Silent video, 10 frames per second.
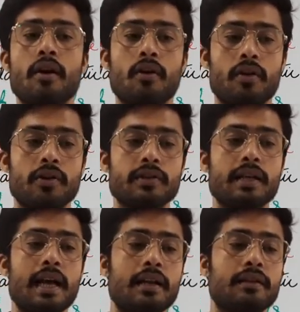corrosion,
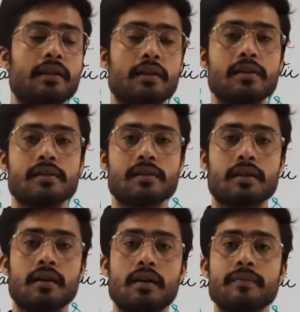and the
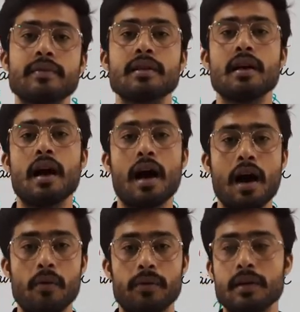rust comes
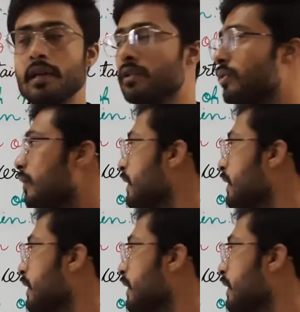out. So